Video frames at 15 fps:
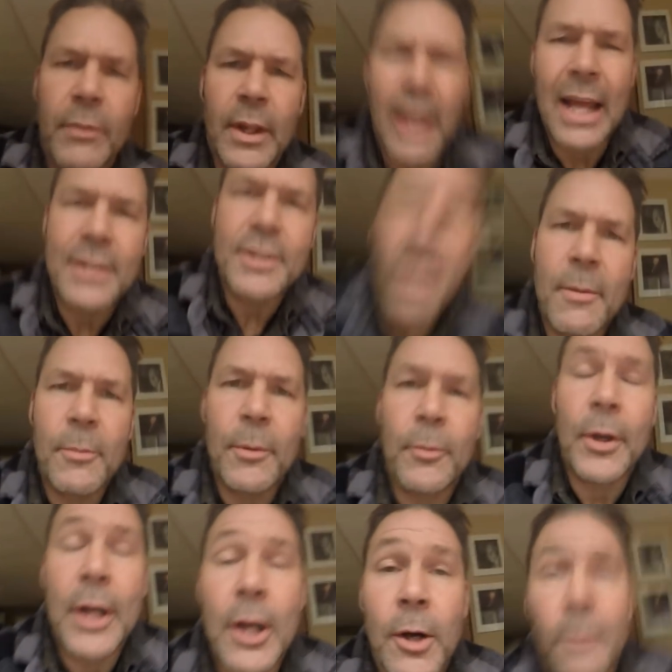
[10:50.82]
the last time we
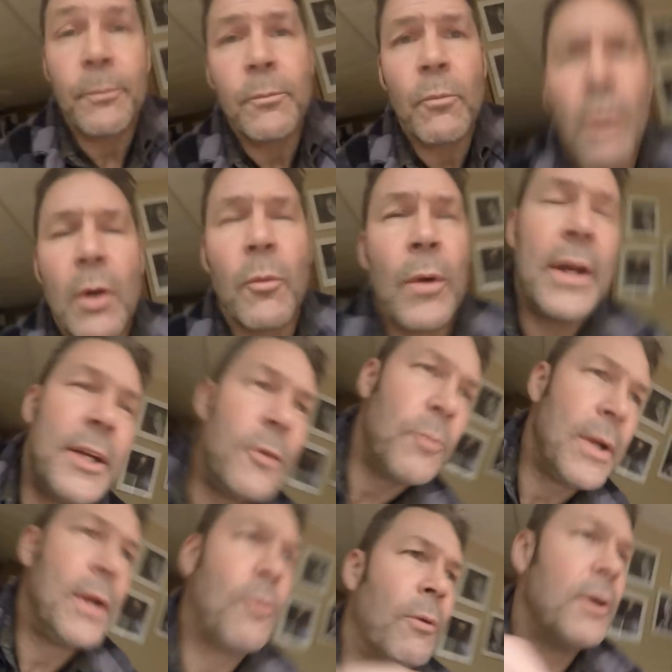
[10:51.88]
were here, what, when did
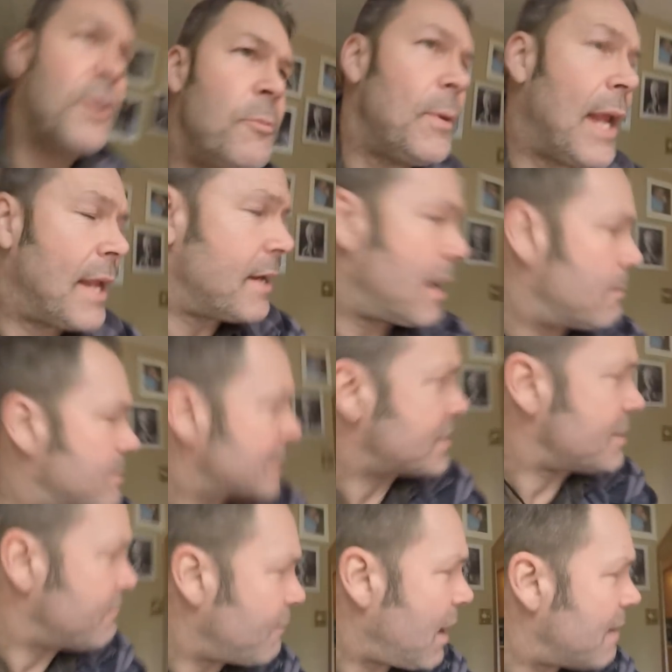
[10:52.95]
we? Where did we end up?
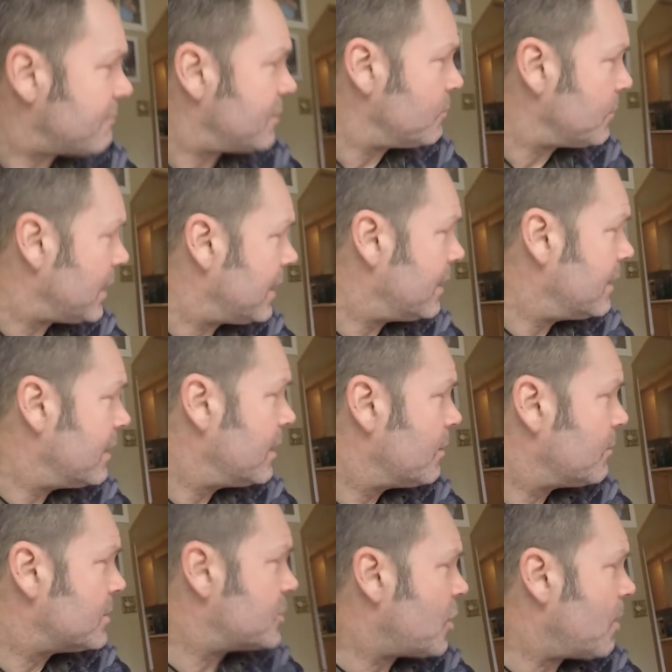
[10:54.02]
65, didn't we?
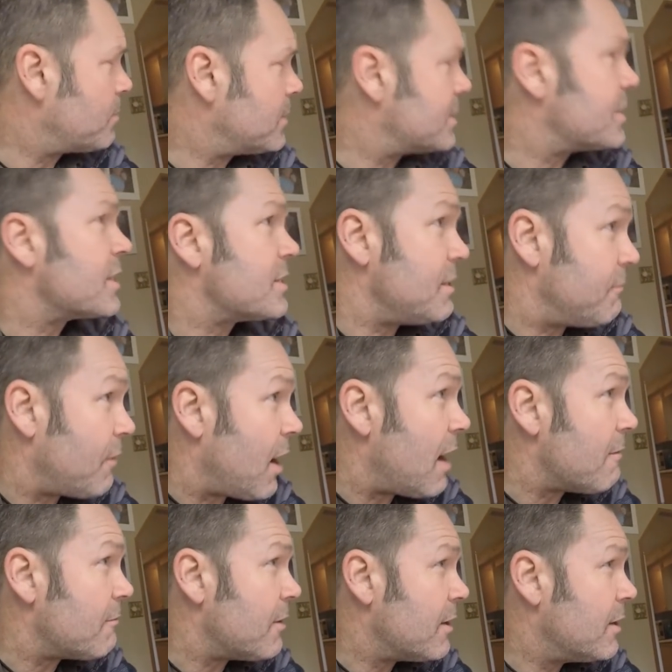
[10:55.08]
We stopped at
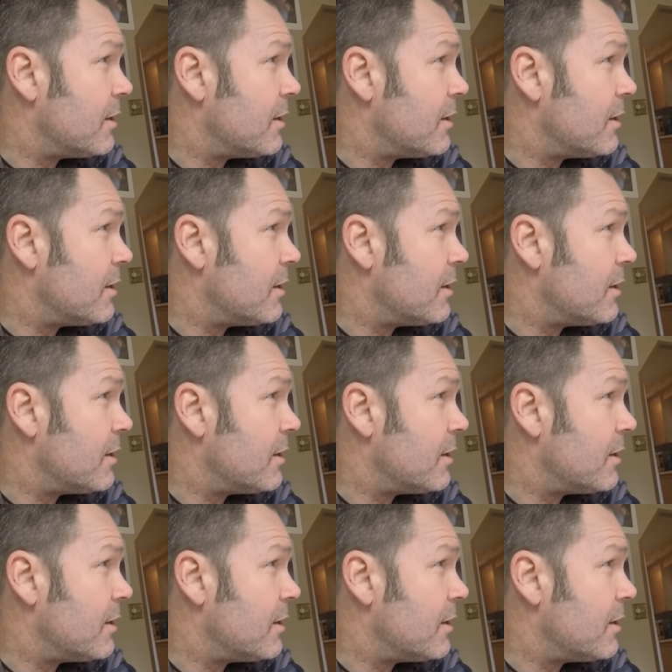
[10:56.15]
65.